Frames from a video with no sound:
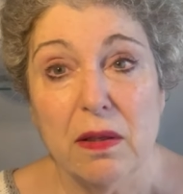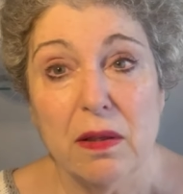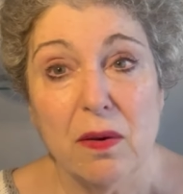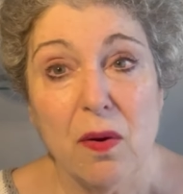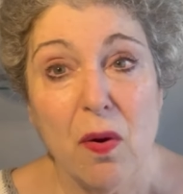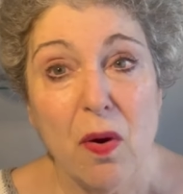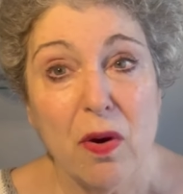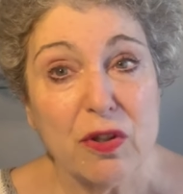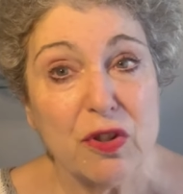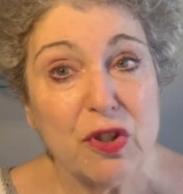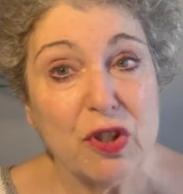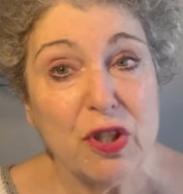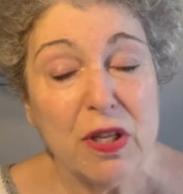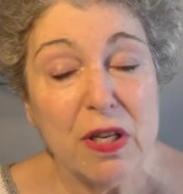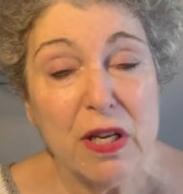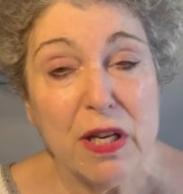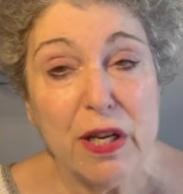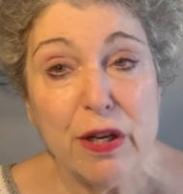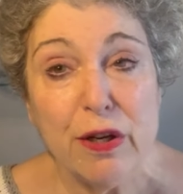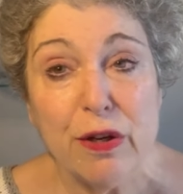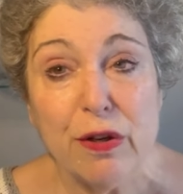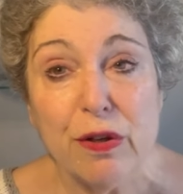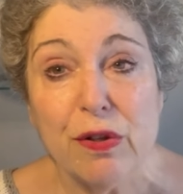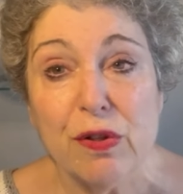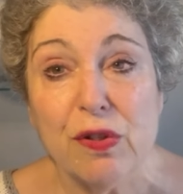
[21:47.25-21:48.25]

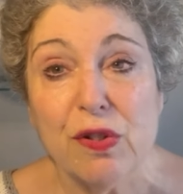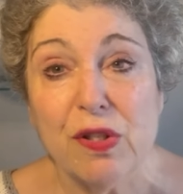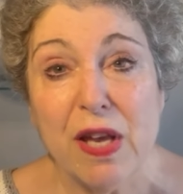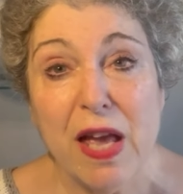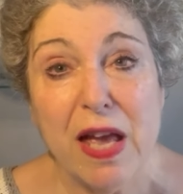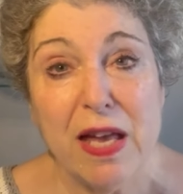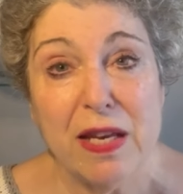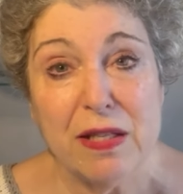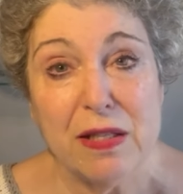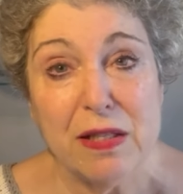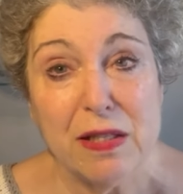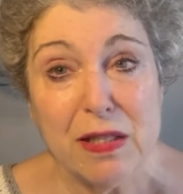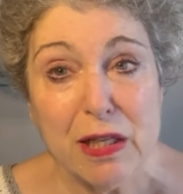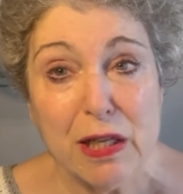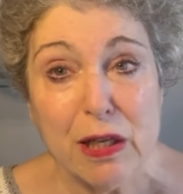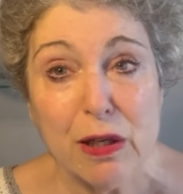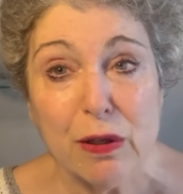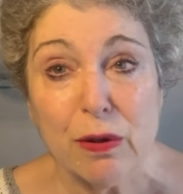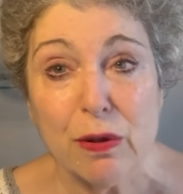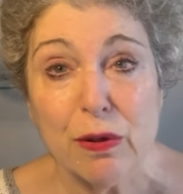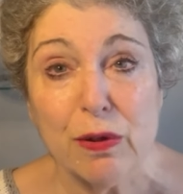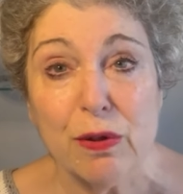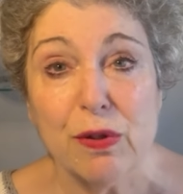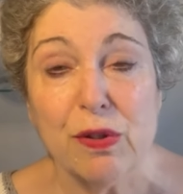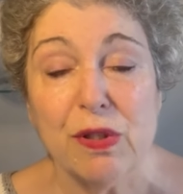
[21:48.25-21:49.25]
auctioneers and
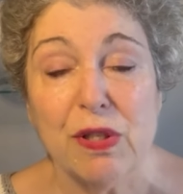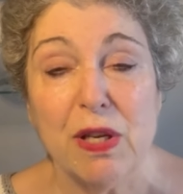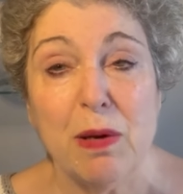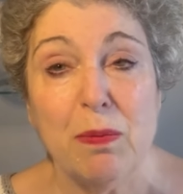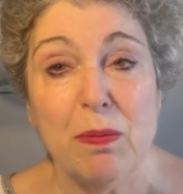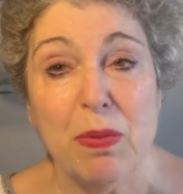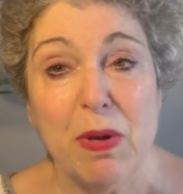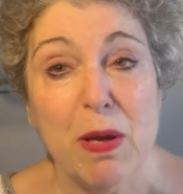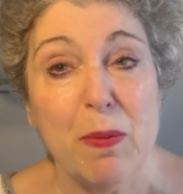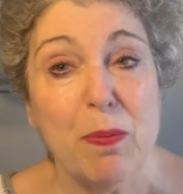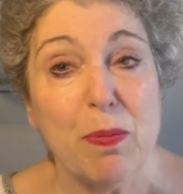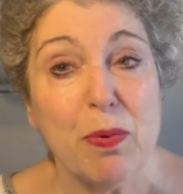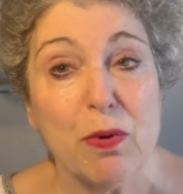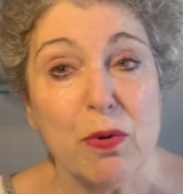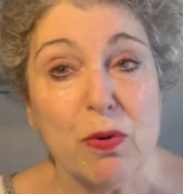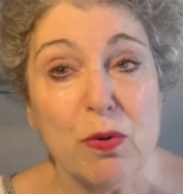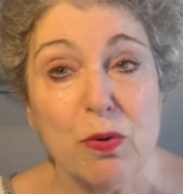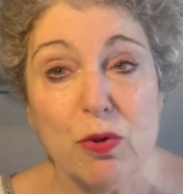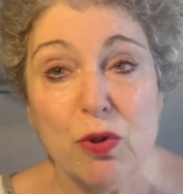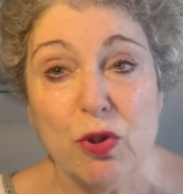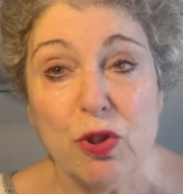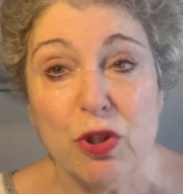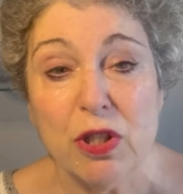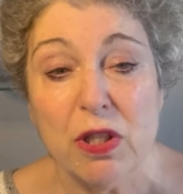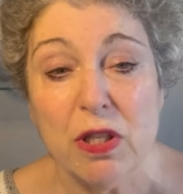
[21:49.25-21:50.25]
dealers and people who
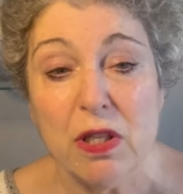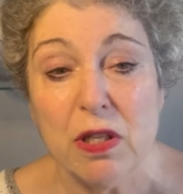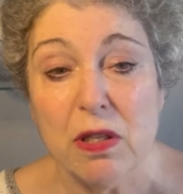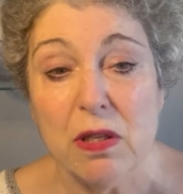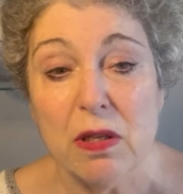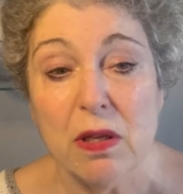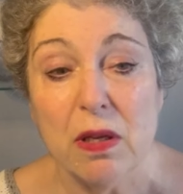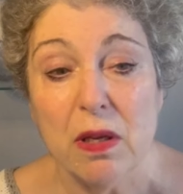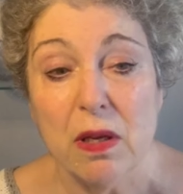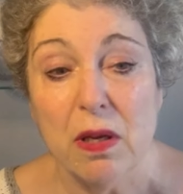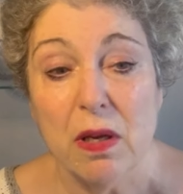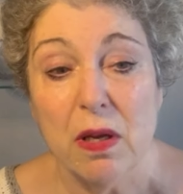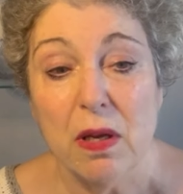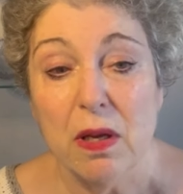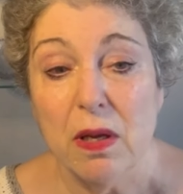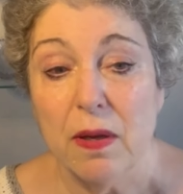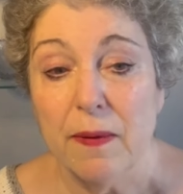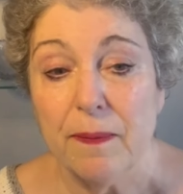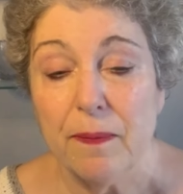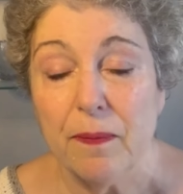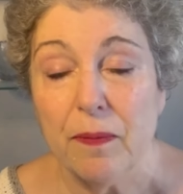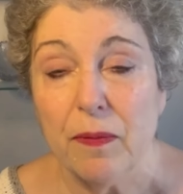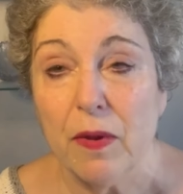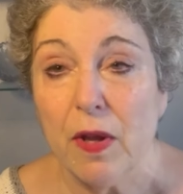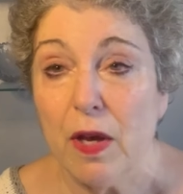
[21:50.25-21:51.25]
she
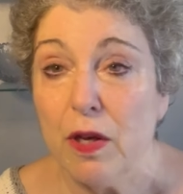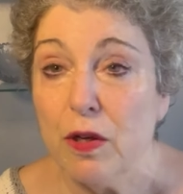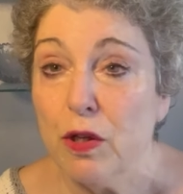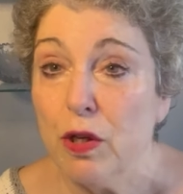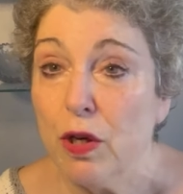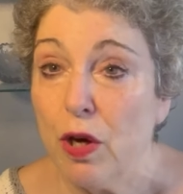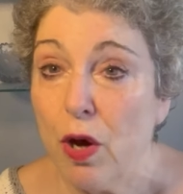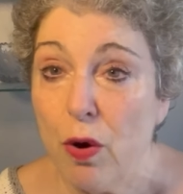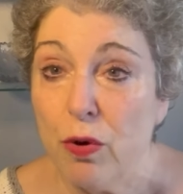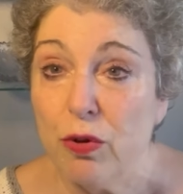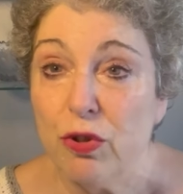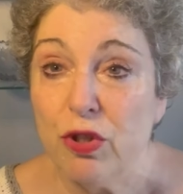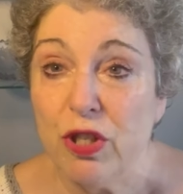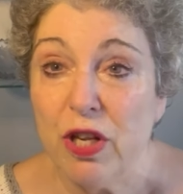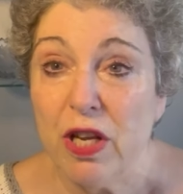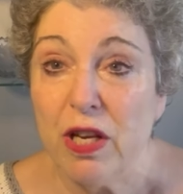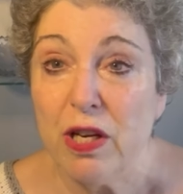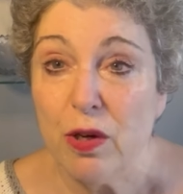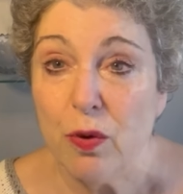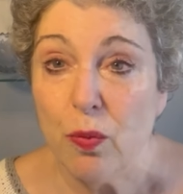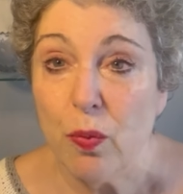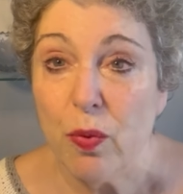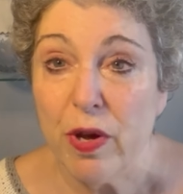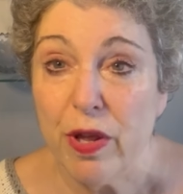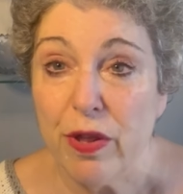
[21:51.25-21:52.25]

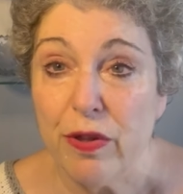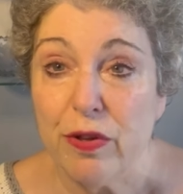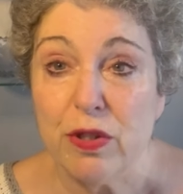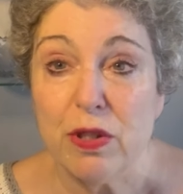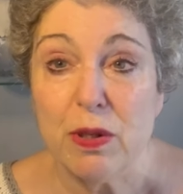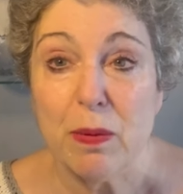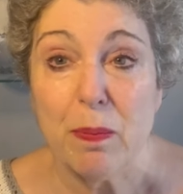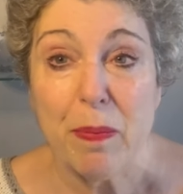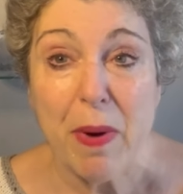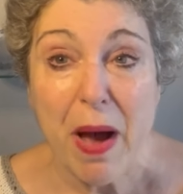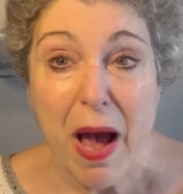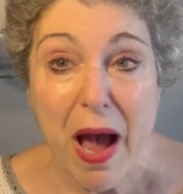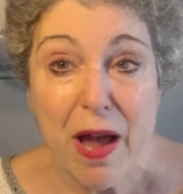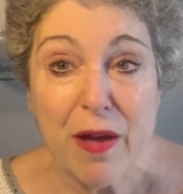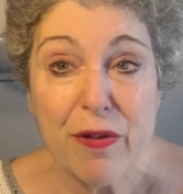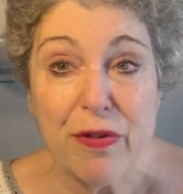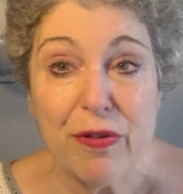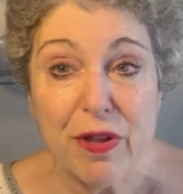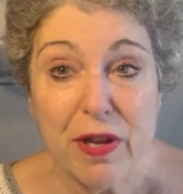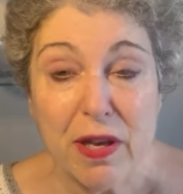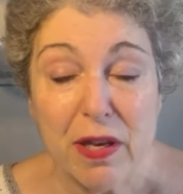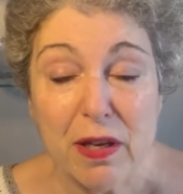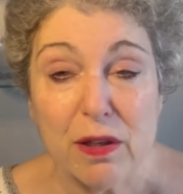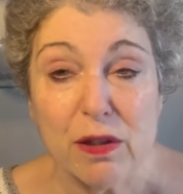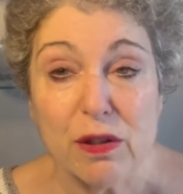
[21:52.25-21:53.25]
negotiated with to buy
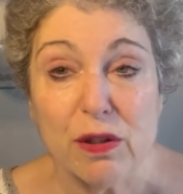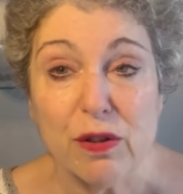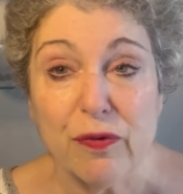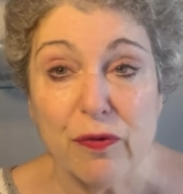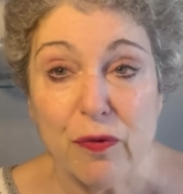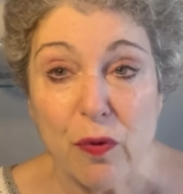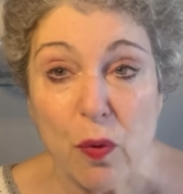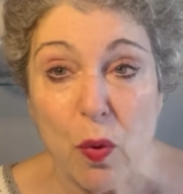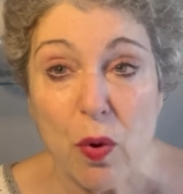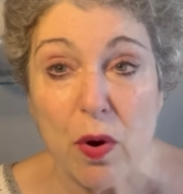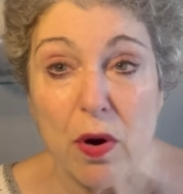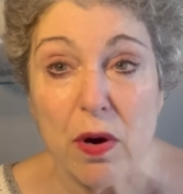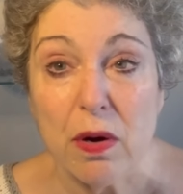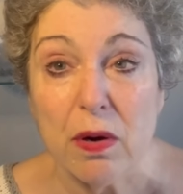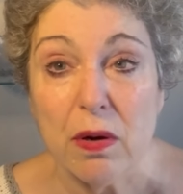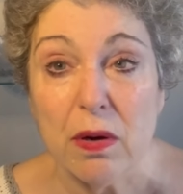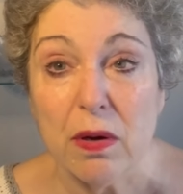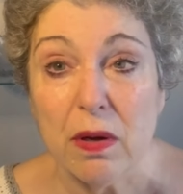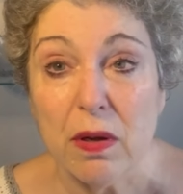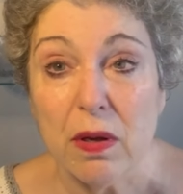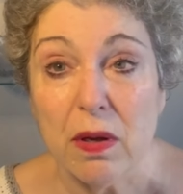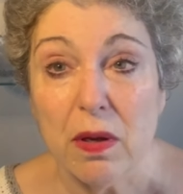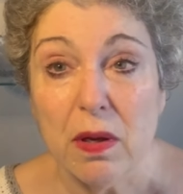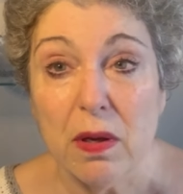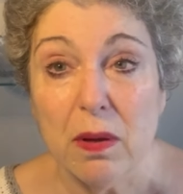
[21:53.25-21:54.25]
things for
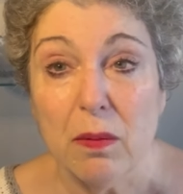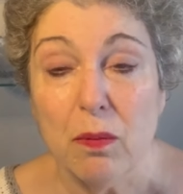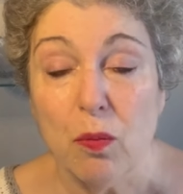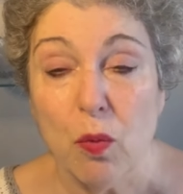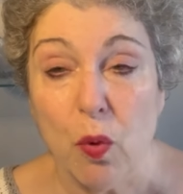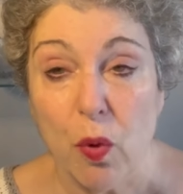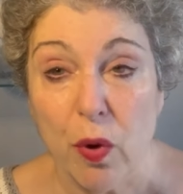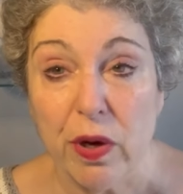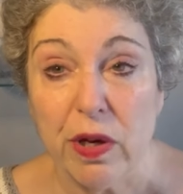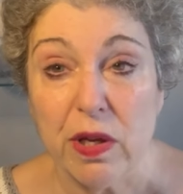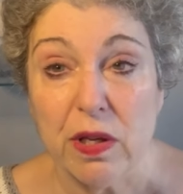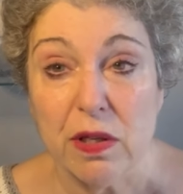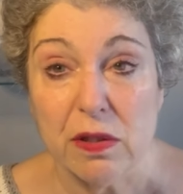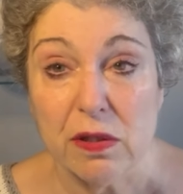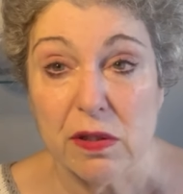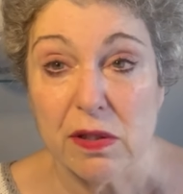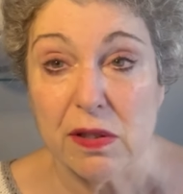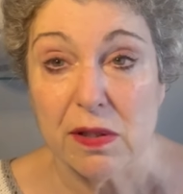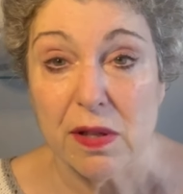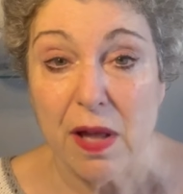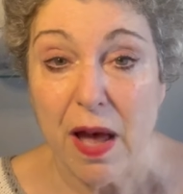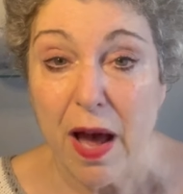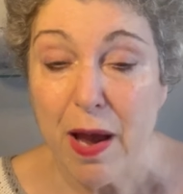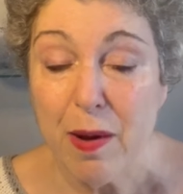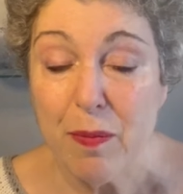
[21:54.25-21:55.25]
Morgan's
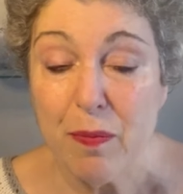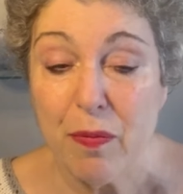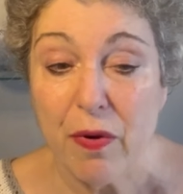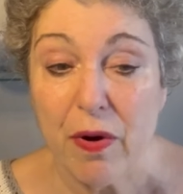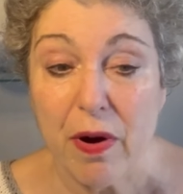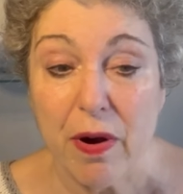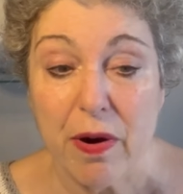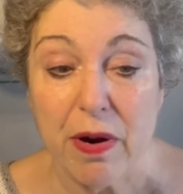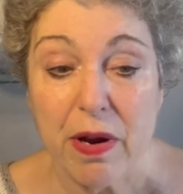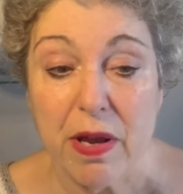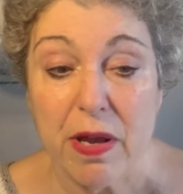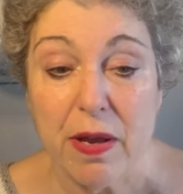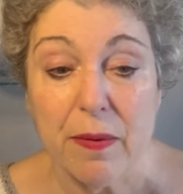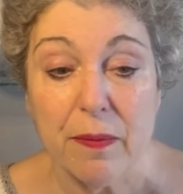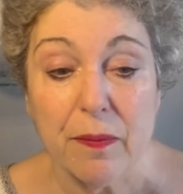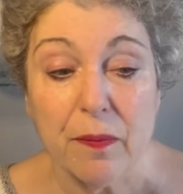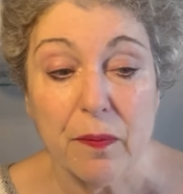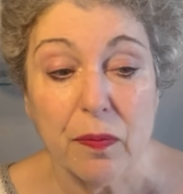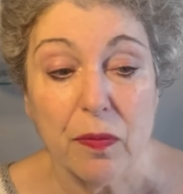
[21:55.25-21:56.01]
library.